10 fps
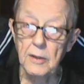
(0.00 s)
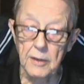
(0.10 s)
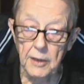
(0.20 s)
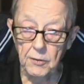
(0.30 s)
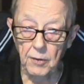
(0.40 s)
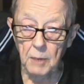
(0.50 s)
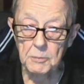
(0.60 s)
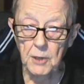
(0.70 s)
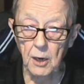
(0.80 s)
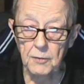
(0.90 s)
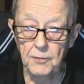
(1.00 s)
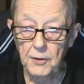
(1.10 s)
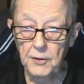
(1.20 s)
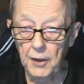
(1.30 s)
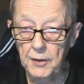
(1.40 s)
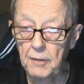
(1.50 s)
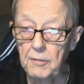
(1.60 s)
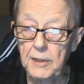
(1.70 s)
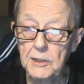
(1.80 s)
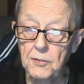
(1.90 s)
it drops off and none of
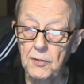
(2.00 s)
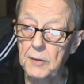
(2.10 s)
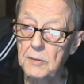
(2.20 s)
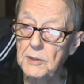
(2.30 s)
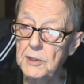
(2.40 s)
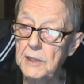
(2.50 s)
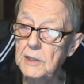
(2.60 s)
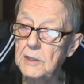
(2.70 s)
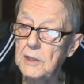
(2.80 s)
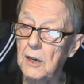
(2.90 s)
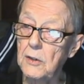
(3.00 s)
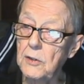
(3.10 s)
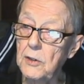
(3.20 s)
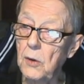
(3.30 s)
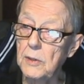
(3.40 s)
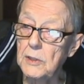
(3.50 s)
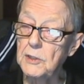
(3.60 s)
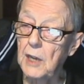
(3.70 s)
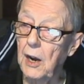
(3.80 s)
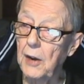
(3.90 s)
these frequencies are
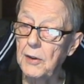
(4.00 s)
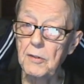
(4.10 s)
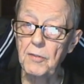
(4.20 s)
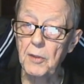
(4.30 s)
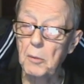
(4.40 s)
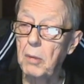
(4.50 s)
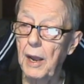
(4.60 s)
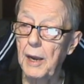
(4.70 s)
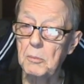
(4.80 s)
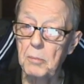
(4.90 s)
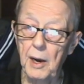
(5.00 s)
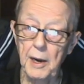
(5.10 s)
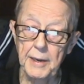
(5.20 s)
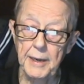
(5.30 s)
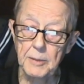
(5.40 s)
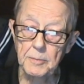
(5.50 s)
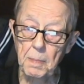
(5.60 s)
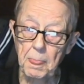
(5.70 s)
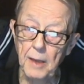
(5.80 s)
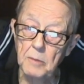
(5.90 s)
noticed out of the black body.
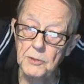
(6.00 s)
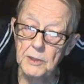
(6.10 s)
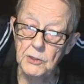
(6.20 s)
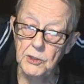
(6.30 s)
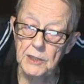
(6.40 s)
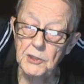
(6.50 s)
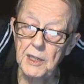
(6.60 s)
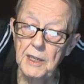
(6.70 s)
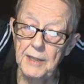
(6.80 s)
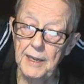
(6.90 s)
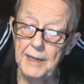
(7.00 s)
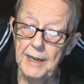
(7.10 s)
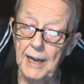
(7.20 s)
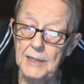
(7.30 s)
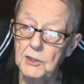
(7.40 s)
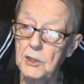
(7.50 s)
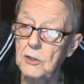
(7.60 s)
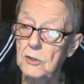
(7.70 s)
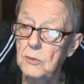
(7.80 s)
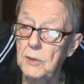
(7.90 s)
I'm suggesting that it has to
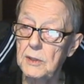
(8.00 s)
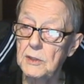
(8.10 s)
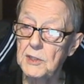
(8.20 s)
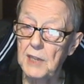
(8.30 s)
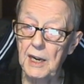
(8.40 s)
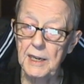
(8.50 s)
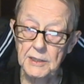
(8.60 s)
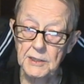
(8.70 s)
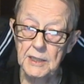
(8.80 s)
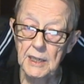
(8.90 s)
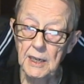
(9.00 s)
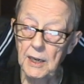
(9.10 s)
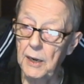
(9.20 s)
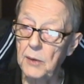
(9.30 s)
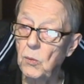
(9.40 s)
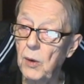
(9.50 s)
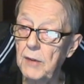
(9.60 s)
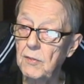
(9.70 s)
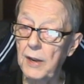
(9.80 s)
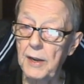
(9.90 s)
do with the size and
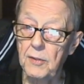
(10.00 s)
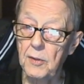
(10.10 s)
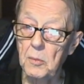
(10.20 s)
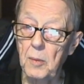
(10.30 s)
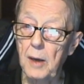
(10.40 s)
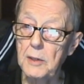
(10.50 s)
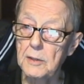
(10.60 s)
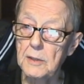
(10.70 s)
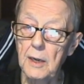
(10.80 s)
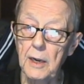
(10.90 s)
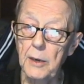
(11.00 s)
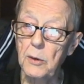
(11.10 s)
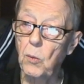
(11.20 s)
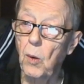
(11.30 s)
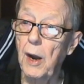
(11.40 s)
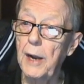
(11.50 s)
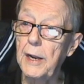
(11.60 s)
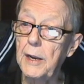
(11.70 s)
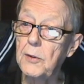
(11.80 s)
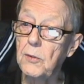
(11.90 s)
wavelength of the model, why
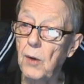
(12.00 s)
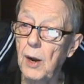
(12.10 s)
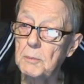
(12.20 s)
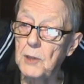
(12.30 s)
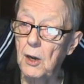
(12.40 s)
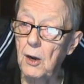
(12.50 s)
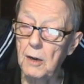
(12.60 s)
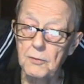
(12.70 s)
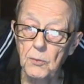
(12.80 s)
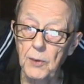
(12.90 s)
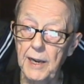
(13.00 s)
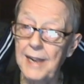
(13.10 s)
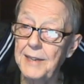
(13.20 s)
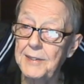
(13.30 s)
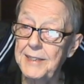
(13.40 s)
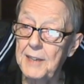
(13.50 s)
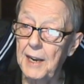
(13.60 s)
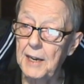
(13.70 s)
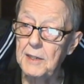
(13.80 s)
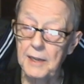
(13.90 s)
it drops off. We can't
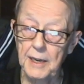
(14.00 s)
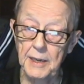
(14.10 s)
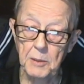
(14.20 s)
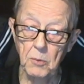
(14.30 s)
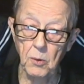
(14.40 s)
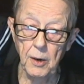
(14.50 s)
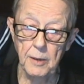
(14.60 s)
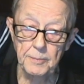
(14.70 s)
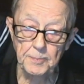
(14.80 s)
detect it anymore.